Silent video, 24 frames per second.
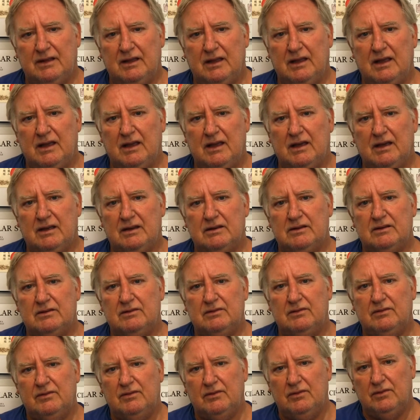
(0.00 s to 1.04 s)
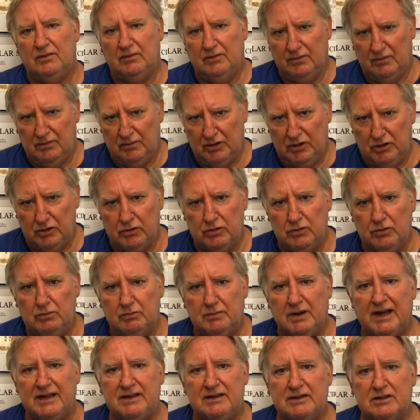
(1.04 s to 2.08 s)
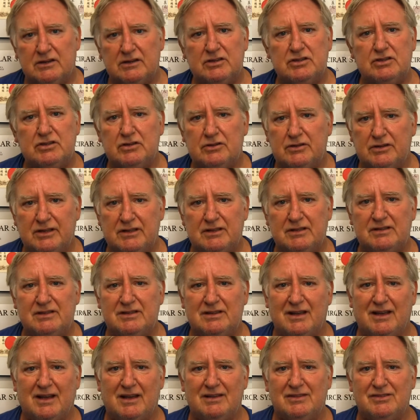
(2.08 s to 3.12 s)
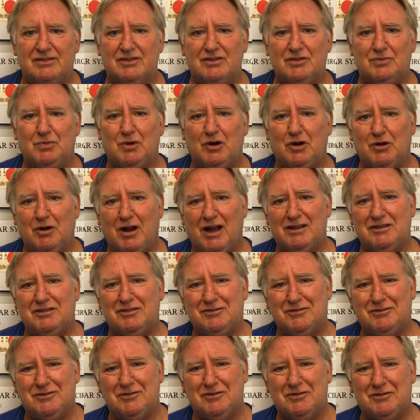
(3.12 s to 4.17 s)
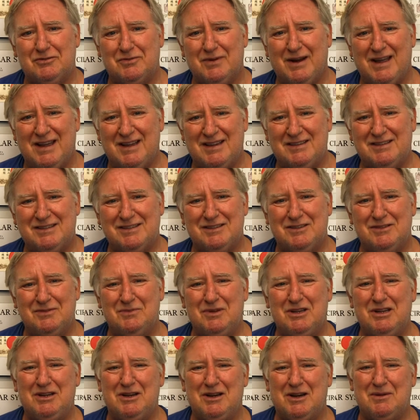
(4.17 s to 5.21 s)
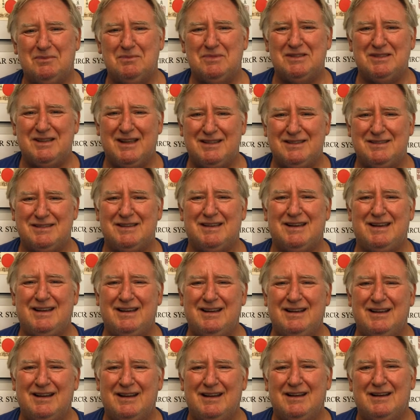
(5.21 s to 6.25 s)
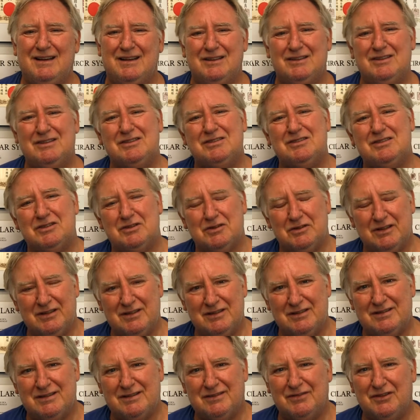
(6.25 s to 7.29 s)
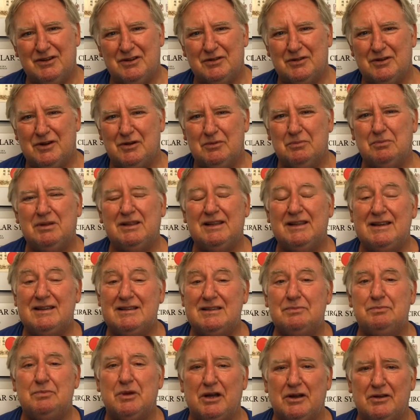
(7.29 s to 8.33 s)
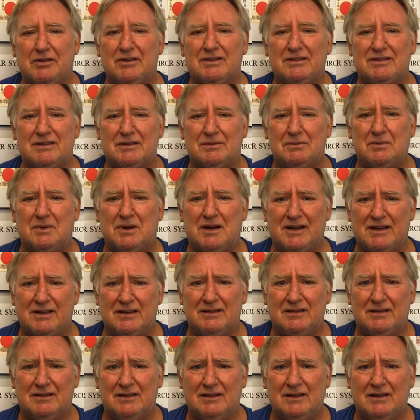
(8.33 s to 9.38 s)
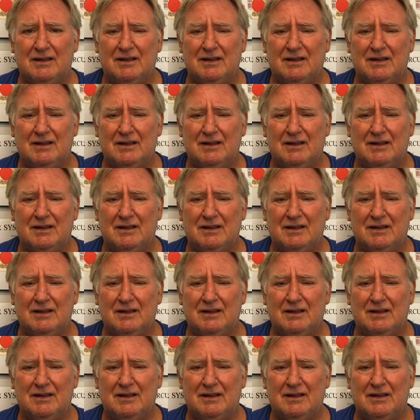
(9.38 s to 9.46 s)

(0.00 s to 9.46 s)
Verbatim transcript: And you, my dear students, as you progress through the ranks and you become sensei to students of your own, please bear this in mind.